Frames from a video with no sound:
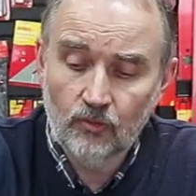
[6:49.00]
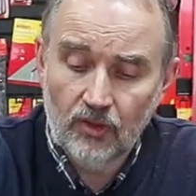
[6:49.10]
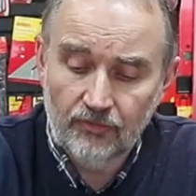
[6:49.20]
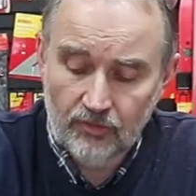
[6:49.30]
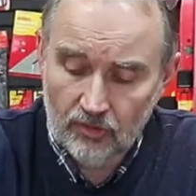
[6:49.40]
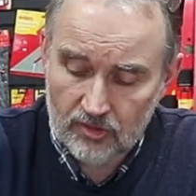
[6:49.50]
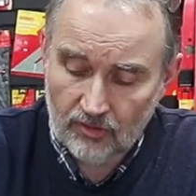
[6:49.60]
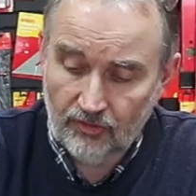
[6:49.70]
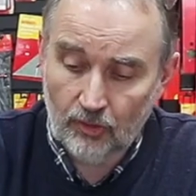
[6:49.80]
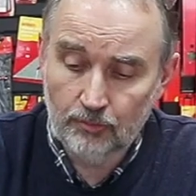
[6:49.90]
We've used
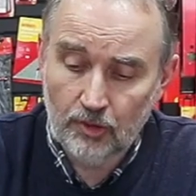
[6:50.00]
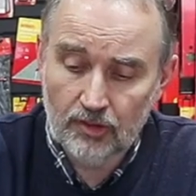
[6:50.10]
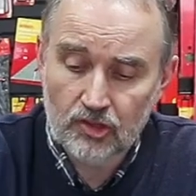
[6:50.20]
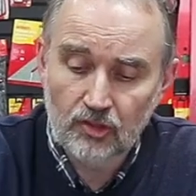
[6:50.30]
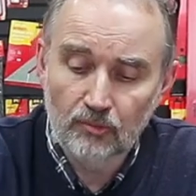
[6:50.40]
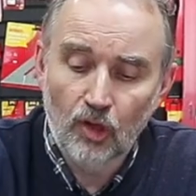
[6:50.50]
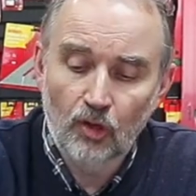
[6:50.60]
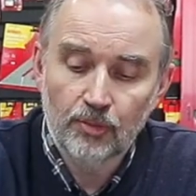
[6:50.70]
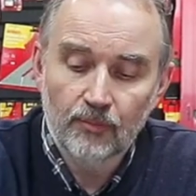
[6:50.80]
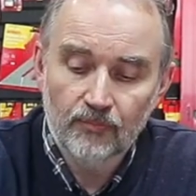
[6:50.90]
the felt polishing
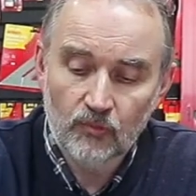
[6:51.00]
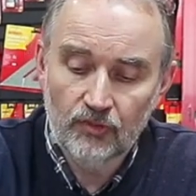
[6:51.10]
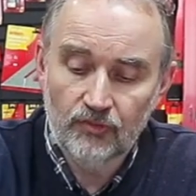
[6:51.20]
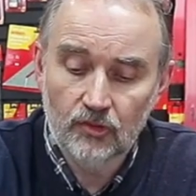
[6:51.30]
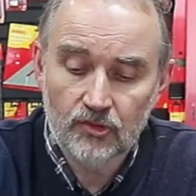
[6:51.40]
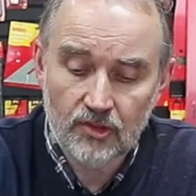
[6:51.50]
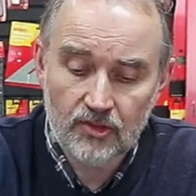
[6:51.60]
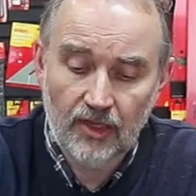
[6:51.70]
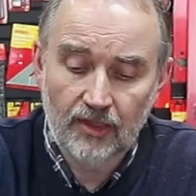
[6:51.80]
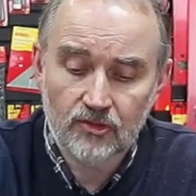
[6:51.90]
mop, we've used the
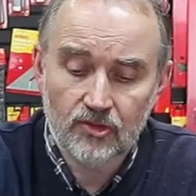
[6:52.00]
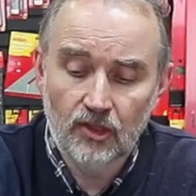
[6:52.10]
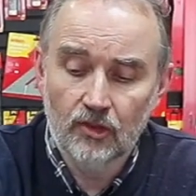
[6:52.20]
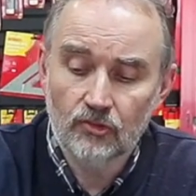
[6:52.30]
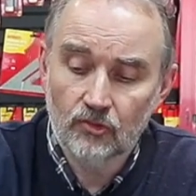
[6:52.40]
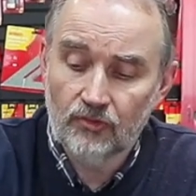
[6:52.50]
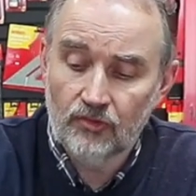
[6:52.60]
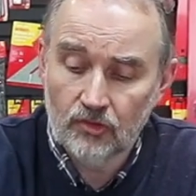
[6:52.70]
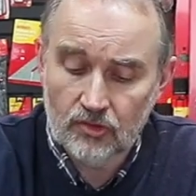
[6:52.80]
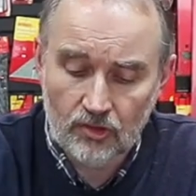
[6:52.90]
sandstone, we've
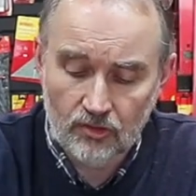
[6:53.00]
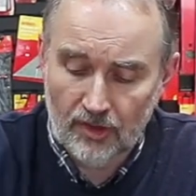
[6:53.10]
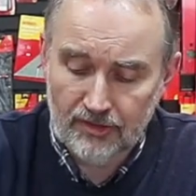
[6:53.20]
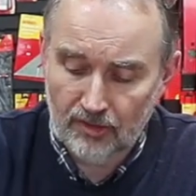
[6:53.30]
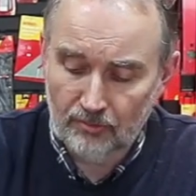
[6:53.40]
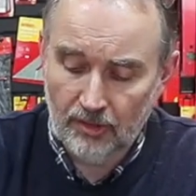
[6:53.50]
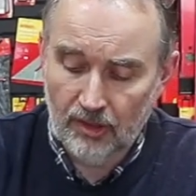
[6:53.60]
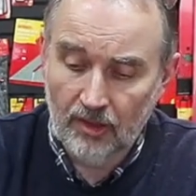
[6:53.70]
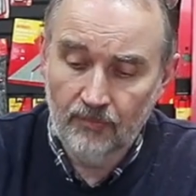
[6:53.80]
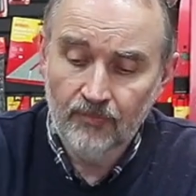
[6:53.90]
used the grinding
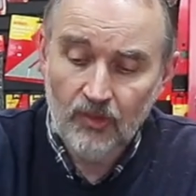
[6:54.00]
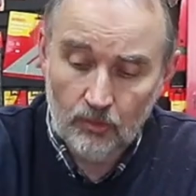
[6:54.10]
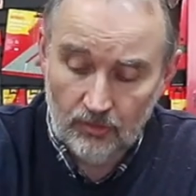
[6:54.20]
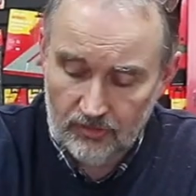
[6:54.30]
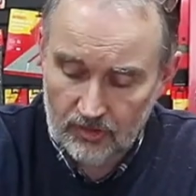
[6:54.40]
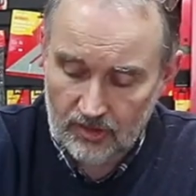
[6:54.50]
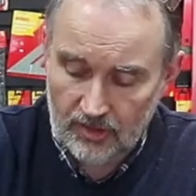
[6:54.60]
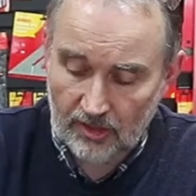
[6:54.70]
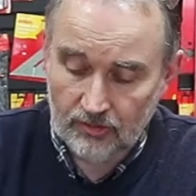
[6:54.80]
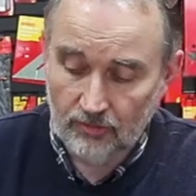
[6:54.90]
burr, we've used the
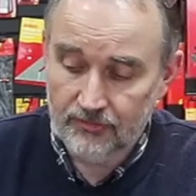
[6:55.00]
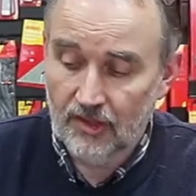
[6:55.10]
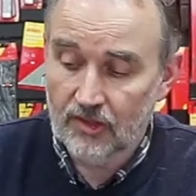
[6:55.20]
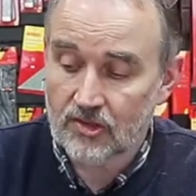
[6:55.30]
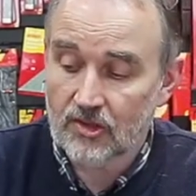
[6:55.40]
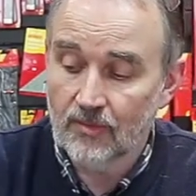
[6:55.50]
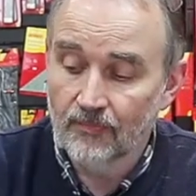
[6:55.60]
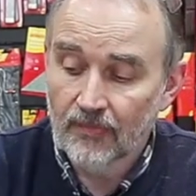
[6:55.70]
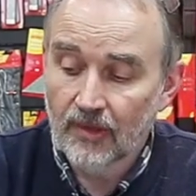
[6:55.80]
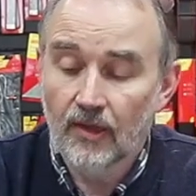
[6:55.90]
cut-off disc,
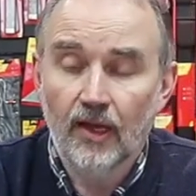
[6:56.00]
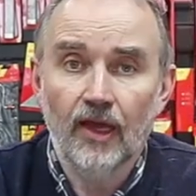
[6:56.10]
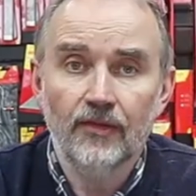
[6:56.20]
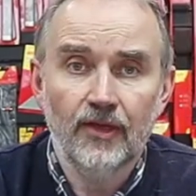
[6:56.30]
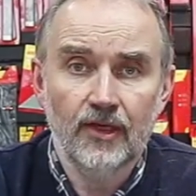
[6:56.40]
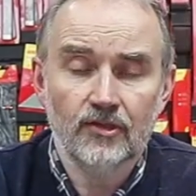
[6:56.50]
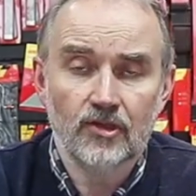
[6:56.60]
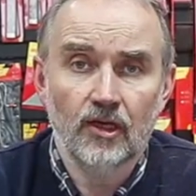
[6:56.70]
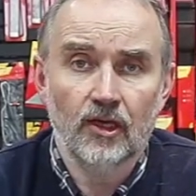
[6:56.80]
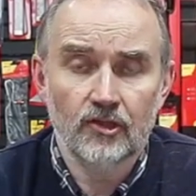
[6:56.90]
and there's
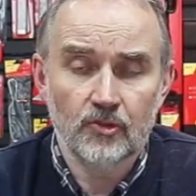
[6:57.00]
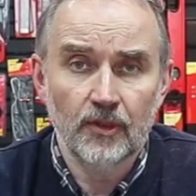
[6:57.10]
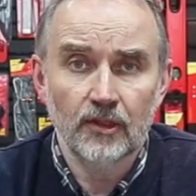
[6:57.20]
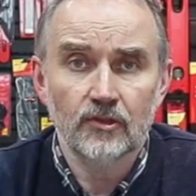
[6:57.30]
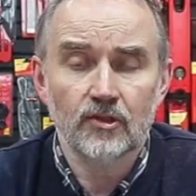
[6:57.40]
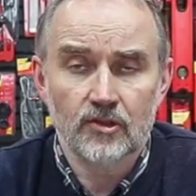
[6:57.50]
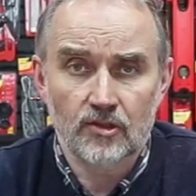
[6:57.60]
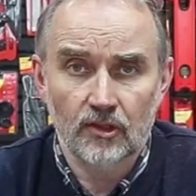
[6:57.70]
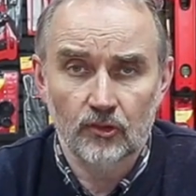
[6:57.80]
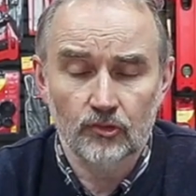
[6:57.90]
a high-speed
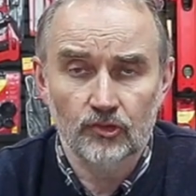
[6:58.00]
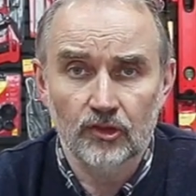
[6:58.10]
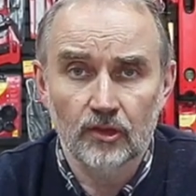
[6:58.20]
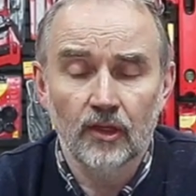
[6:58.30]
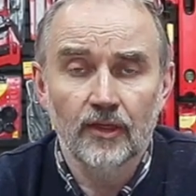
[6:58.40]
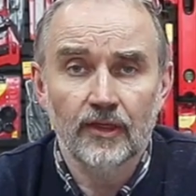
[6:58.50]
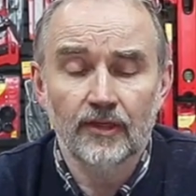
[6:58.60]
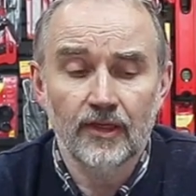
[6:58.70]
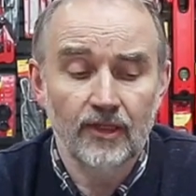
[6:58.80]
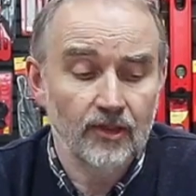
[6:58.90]
steel drill
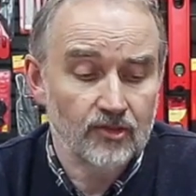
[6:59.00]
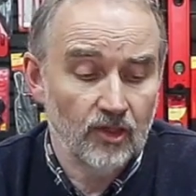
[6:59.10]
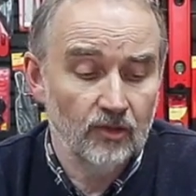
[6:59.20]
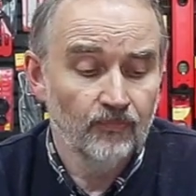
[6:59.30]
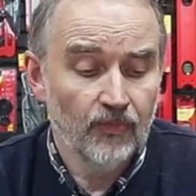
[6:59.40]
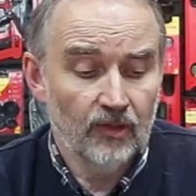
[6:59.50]
in here. So